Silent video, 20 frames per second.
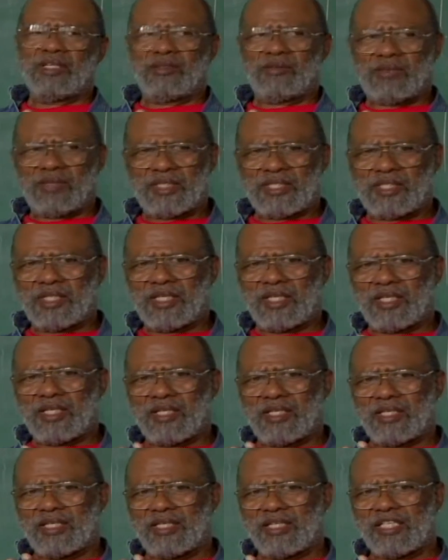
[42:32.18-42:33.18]
which
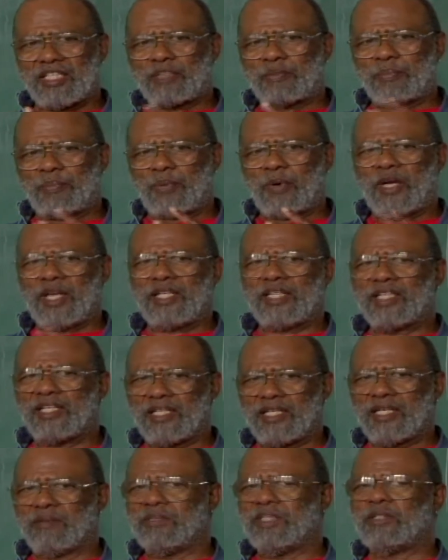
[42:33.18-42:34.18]
is
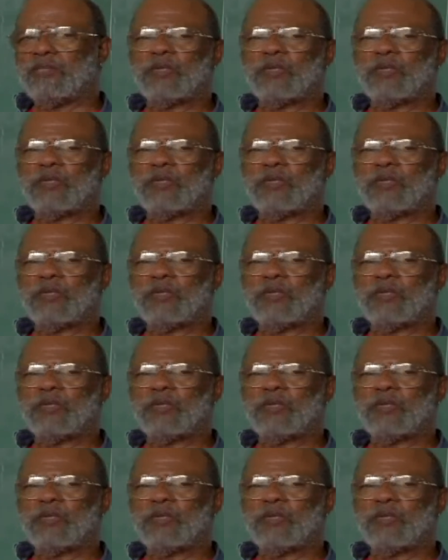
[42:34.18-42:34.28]
predicated, I mean,